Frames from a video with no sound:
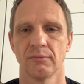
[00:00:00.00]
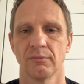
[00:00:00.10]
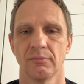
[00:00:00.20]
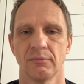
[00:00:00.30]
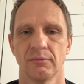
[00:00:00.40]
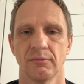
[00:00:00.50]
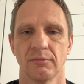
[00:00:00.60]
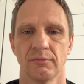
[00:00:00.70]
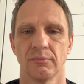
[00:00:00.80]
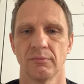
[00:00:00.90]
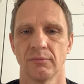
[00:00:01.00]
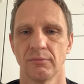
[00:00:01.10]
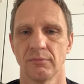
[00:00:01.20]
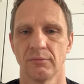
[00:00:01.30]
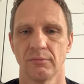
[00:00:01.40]

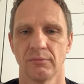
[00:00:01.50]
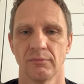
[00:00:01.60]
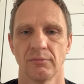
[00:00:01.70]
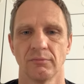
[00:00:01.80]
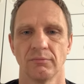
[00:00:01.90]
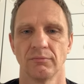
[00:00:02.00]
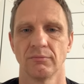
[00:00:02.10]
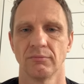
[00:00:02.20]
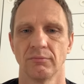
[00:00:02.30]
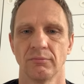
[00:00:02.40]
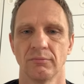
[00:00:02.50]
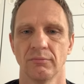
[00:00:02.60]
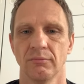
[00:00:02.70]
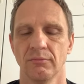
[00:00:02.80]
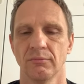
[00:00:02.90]

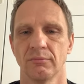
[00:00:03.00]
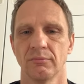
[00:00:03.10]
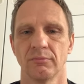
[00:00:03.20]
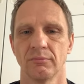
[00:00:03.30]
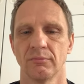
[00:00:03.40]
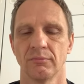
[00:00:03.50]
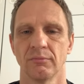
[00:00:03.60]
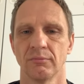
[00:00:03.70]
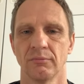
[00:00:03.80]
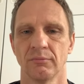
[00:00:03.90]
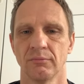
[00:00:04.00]
No words are spoken by the person on screen.